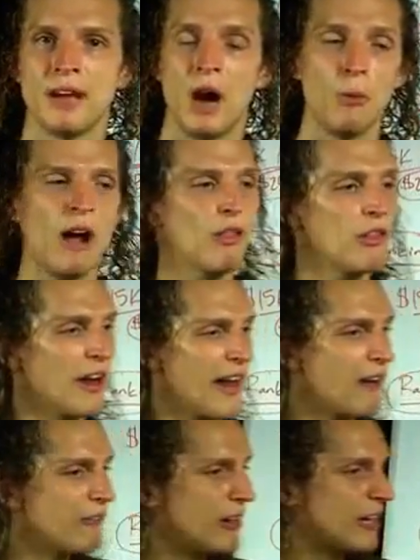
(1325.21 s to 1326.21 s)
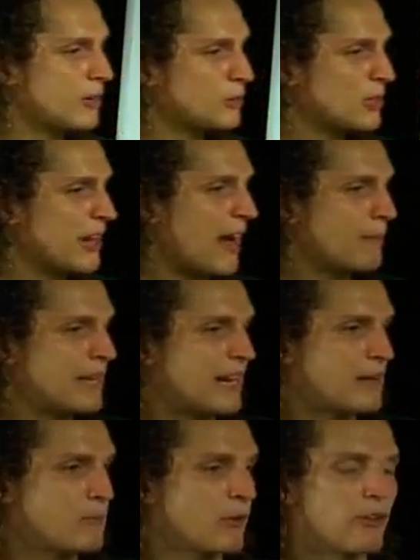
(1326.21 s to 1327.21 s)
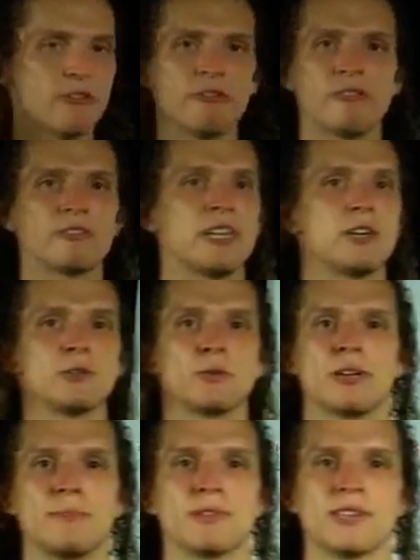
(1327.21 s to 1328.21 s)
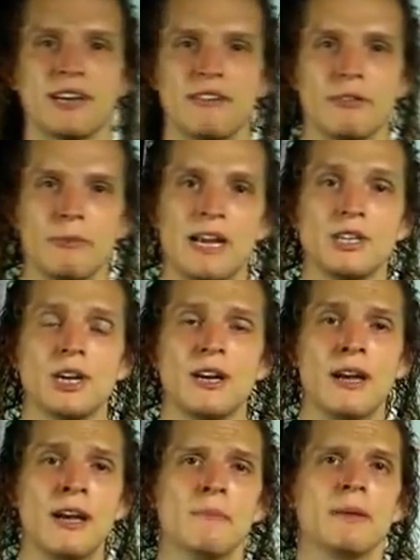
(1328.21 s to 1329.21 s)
A well thought out video should not be any more than 15 or 20% information